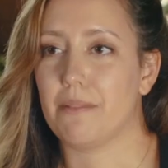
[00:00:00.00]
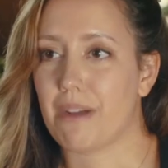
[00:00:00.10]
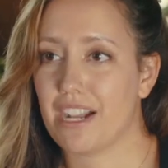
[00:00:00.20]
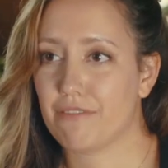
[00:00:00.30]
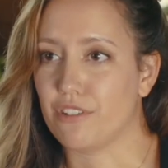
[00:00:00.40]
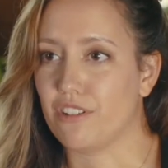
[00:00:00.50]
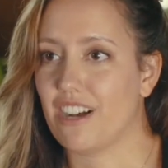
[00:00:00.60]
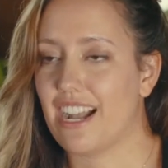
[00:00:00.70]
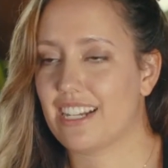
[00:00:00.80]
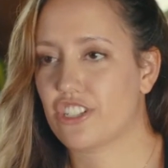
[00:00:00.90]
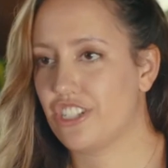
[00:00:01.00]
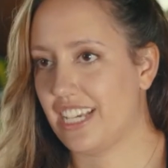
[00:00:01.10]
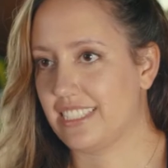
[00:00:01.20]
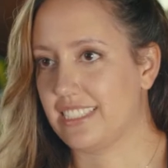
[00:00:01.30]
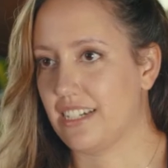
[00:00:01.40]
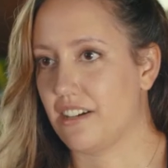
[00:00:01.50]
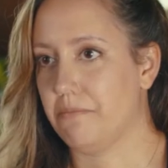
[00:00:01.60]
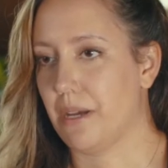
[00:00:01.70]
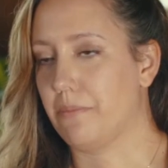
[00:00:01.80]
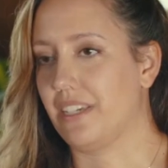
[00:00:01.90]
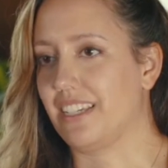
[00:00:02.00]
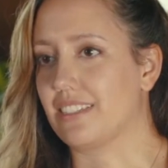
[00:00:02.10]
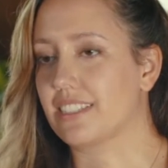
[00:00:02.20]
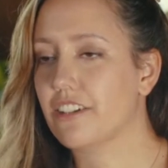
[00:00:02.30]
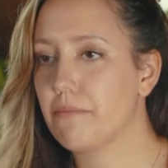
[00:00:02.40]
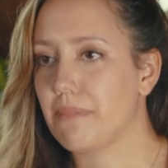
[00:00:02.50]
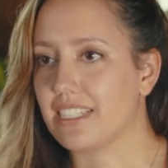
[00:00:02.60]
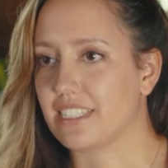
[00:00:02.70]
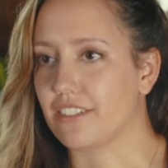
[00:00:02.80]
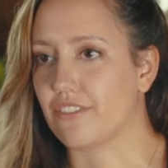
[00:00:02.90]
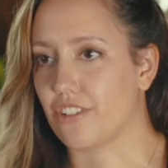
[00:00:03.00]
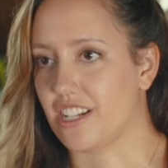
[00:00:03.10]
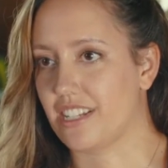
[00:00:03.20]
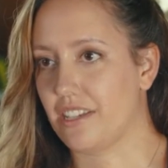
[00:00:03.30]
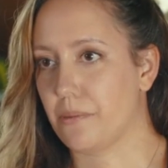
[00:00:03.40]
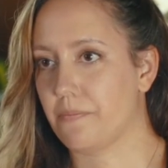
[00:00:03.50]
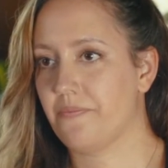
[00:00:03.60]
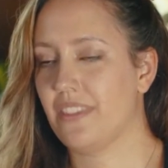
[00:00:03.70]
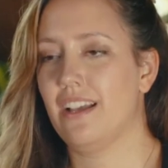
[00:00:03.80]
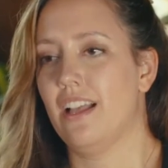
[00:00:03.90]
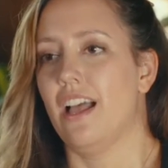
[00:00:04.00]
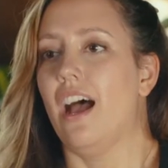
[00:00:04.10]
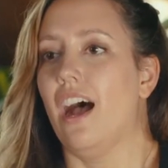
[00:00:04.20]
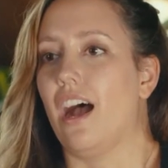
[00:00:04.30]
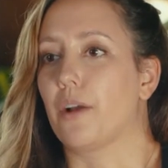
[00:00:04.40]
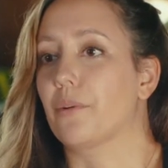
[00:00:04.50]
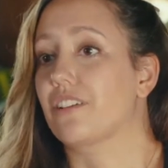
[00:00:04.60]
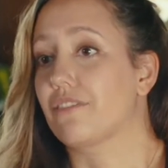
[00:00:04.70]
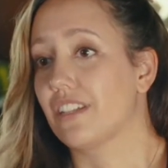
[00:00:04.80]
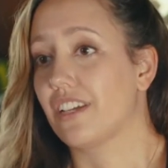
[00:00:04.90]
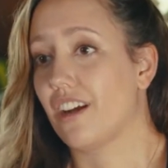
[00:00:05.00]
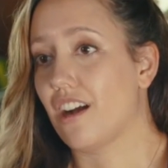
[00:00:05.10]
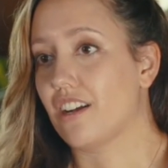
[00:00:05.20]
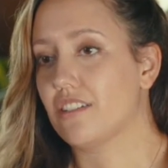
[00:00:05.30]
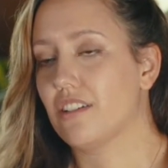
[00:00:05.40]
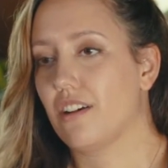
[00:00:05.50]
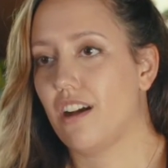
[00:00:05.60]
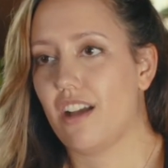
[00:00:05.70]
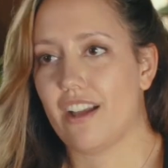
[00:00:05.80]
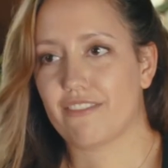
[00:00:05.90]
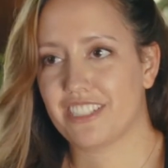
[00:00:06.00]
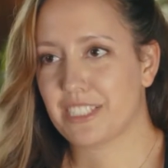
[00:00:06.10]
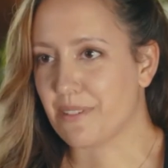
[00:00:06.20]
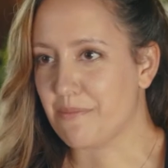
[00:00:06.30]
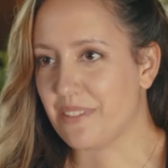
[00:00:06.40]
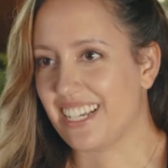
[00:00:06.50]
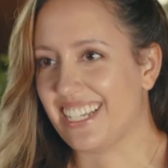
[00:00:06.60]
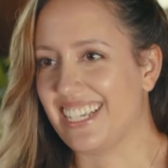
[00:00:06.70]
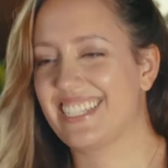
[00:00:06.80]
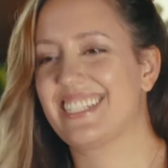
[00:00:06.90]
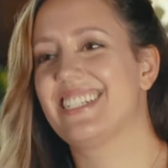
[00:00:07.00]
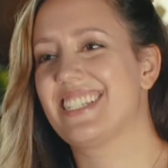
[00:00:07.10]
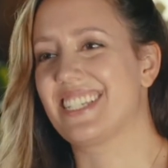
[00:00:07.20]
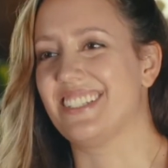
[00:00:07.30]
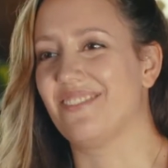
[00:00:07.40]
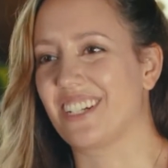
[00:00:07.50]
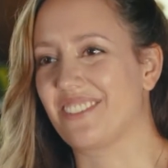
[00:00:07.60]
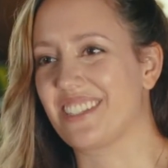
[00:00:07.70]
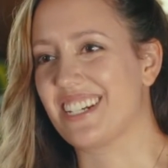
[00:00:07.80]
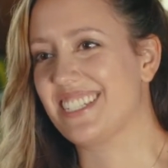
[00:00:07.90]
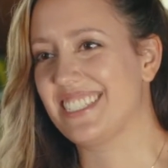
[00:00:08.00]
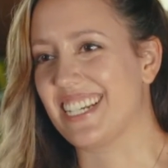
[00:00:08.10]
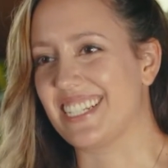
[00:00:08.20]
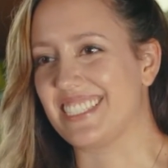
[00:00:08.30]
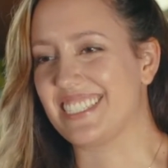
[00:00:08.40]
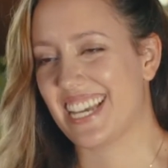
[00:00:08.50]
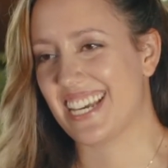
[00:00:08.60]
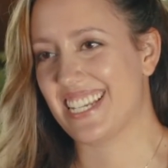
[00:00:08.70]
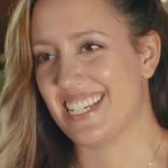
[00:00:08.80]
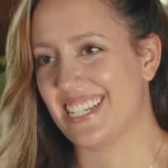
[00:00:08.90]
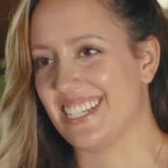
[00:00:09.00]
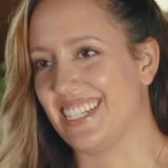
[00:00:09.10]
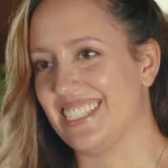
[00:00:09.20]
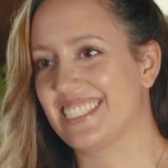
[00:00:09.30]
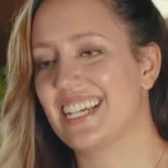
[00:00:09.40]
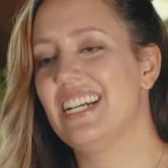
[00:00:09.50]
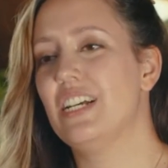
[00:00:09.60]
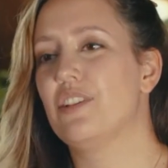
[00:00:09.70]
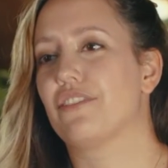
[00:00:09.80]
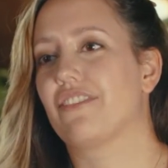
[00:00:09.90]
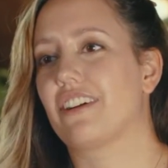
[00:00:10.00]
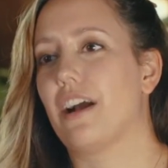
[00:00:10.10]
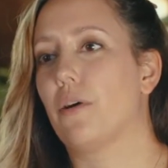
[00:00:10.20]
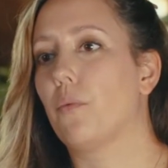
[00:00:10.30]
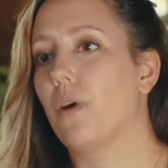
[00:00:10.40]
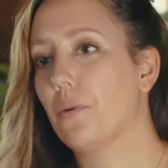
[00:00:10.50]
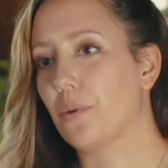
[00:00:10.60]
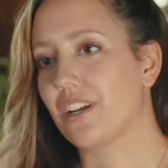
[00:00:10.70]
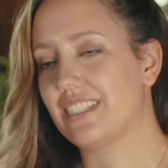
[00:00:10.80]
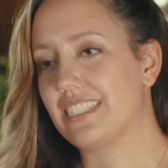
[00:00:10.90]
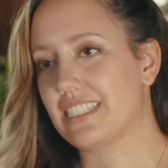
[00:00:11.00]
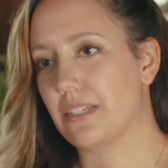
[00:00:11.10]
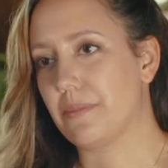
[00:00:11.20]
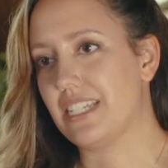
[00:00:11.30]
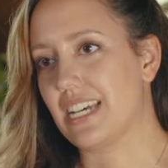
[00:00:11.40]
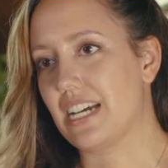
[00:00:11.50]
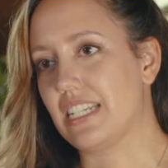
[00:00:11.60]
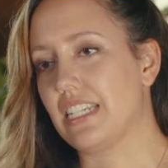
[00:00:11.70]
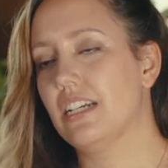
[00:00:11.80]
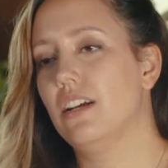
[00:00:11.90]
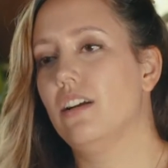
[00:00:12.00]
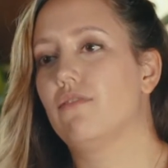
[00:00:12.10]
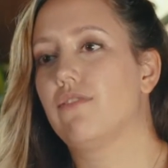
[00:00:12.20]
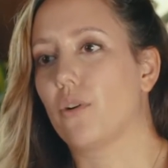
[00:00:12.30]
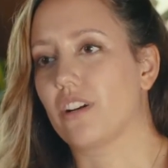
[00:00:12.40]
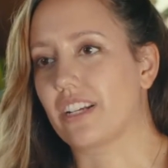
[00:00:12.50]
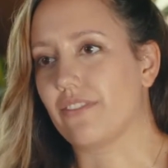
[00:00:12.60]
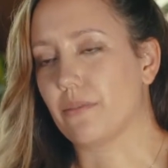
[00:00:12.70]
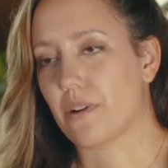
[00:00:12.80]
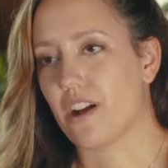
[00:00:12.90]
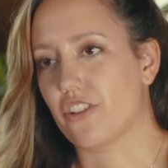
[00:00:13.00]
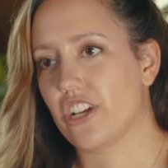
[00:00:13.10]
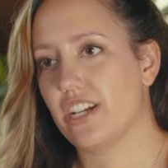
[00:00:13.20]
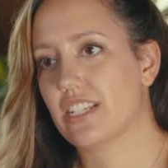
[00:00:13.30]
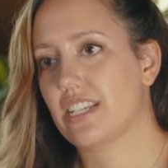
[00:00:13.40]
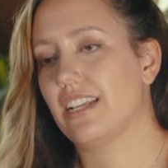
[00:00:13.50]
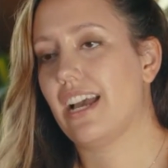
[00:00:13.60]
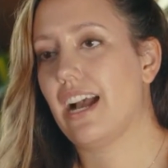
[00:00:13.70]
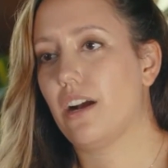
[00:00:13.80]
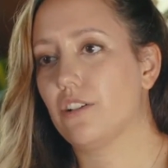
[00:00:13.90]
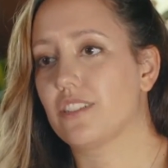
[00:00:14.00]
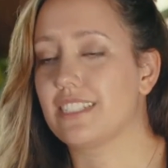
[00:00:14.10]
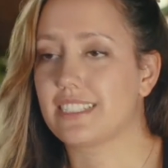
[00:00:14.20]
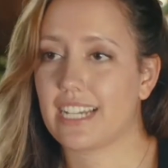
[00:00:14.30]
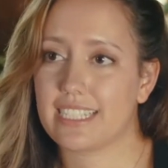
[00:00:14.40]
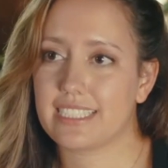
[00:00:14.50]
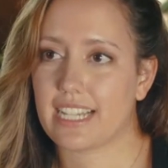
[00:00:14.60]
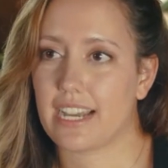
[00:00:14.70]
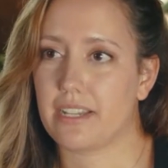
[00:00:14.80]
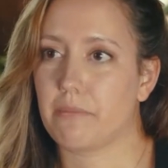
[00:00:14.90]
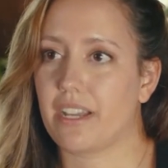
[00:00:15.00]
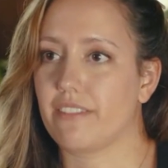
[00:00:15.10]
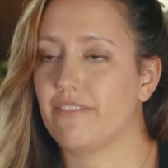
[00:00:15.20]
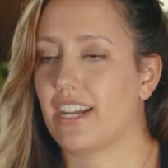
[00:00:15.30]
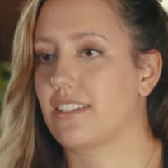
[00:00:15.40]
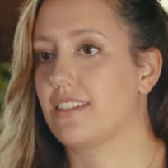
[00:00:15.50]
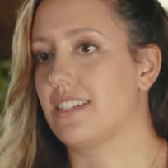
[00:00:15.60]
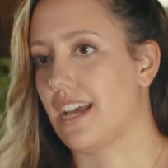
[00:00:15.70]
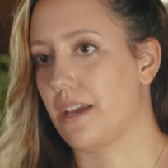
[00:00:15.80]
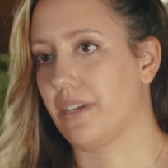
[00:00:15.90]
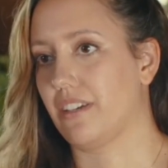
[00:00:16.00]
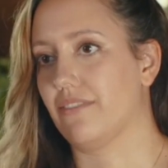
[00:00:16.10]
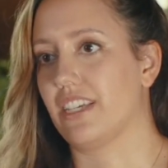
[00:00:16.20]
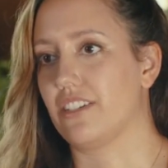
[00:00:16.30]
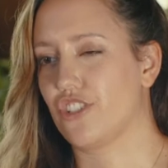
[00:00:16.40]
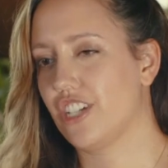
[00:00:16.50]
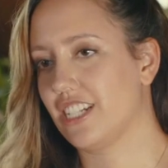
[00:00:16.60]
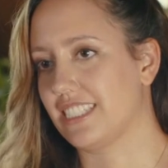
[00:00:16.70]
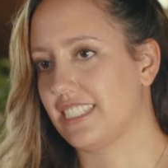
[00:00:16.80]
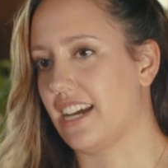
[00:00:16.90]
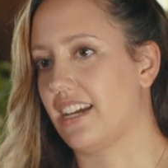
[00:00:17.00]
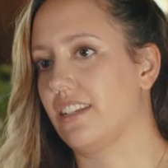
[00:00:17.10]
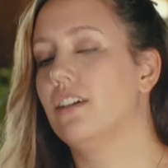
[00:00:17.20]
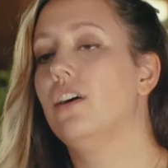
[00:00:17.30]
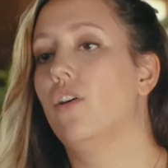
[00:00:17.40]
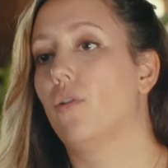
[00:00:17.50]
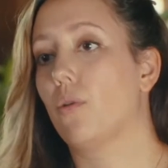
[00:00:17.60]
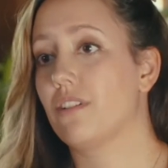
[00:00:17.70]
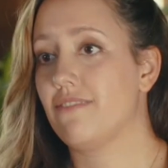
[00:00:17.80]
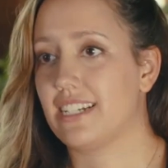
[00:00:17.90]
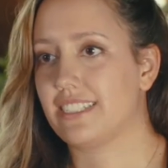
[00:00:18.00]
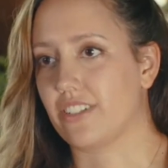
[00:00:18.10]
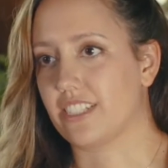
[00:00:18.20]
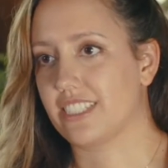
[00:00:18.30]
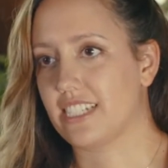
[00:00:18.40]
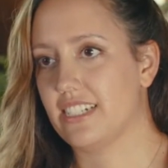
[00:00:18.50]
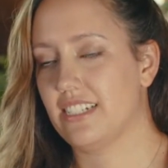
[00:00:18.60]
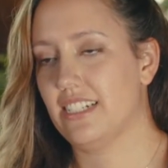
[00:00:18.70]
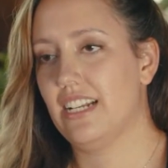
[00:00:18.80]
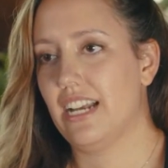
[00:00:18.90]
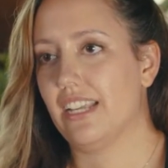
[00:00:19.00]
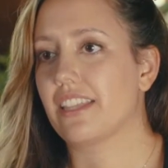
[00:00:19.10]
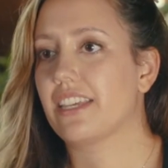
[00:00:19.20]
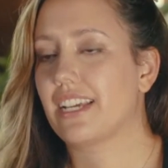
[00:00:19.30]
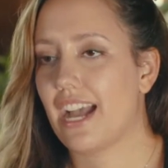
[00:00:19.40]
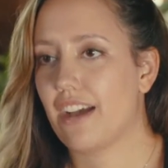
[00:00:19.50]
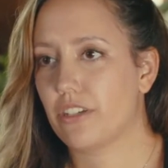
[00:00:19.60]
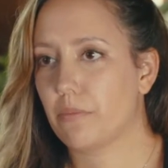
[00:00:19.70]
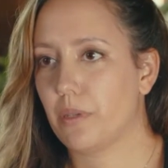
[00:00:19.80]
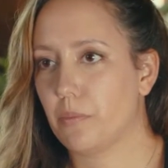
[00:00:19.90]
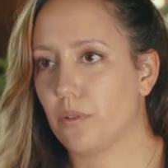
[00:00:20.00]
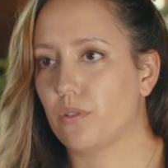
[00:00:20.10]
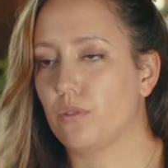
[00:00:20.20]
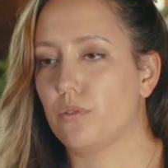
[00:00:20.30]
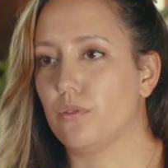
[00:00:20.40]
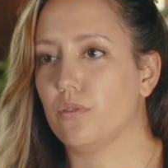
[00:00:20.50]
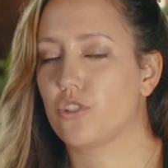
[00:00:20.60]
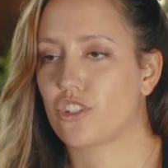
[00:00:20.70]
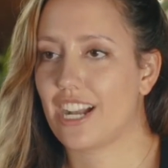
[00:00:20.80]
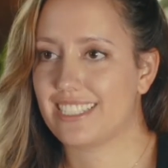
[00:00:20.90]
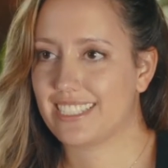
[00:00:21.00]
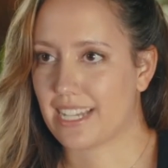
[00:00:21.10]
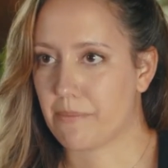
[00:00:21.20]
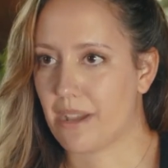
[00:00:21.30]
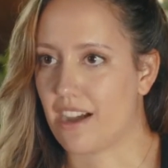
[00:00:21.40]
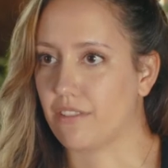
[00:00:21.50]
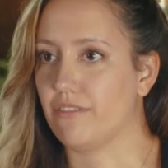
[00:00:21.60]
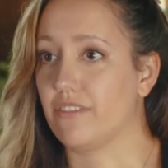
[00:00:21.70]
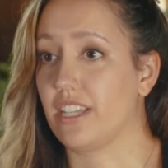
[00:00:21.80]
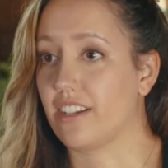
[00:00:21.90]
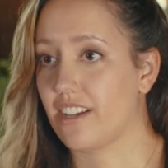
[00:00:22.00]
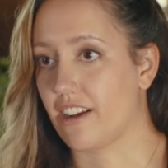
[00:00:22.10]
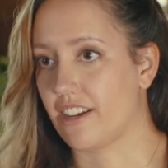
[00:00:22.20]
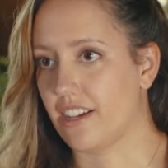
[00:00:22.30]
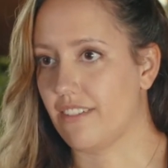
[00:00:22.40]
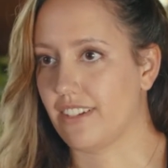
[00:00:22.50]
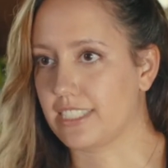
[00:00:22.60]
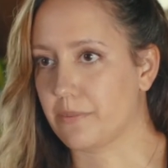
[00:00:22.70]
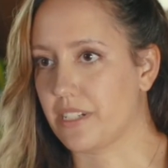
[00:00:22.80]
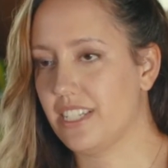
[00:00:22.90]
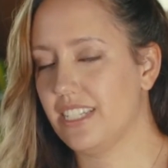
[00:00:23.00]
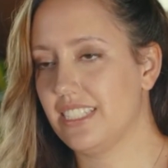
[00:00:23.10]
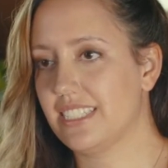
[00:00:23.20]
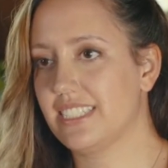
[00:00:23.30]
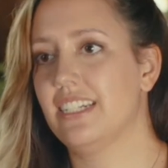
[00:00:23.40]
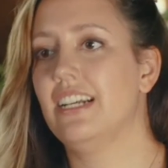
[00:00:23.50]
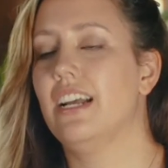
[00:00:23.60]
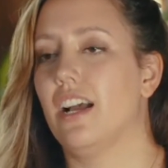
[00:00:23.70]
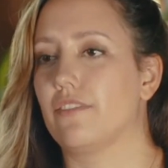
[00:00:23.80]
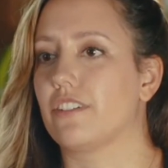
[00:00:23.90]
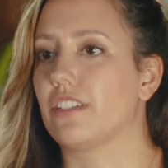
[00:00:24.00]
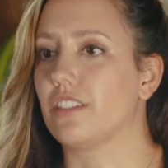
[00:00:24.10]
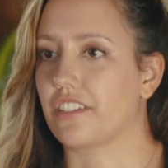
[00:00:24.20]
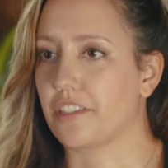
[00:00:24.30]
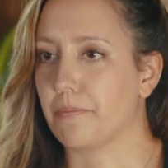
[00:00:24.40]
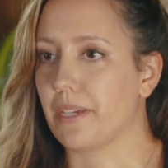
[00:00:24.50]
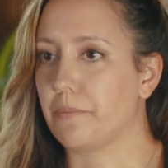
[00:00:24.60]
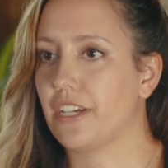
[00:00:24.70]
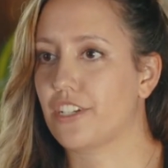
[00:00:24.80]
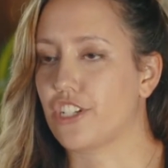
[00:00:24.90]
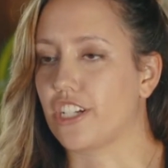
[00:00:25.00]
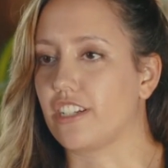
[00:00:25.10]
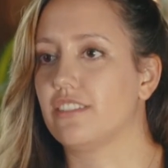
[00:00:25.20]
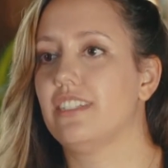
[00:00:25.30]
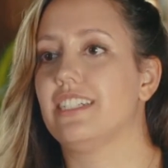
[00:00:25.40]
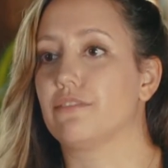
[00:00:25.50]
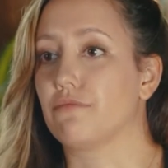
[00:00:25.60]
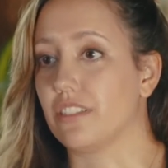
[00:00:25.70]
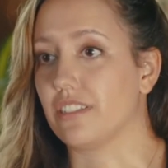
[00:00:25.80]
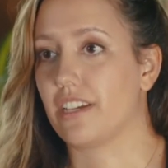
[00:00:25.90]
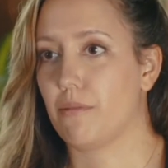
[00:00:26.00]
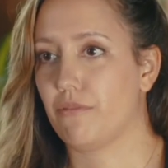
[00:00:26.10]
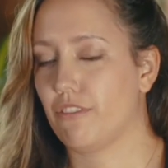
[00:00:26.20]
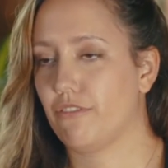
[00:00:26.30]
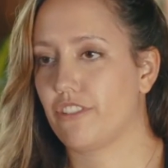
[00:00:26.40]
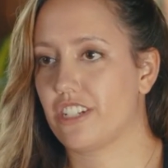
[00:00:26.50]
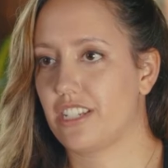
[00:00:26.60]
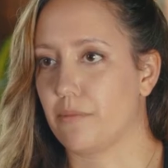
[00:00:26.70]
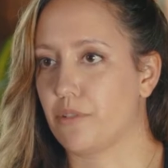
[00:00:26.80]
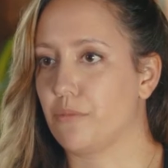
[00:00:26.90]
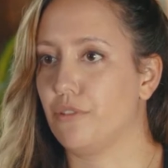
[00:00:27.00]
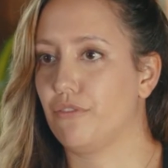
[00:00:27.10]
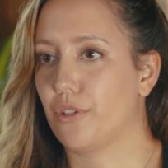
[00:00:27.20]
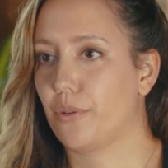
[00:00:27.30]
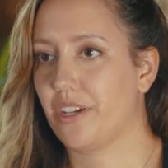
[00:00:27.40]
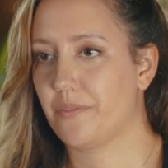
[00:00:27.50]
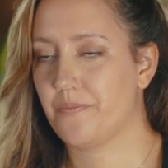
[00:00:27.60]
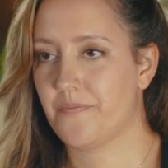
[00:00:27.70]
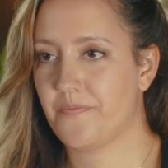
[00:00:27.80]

In my role, I actually take this on by being the Scrum Master for our team. I work really hard every sprint planning to work with our designers and engineers to figure out what work needs to be done for a given project and how the design side might affect the timing of the engineering side or vice versa. And I think having people who try to step out of their area of expertise and really look at the big picture is really helpful for a team to move forward.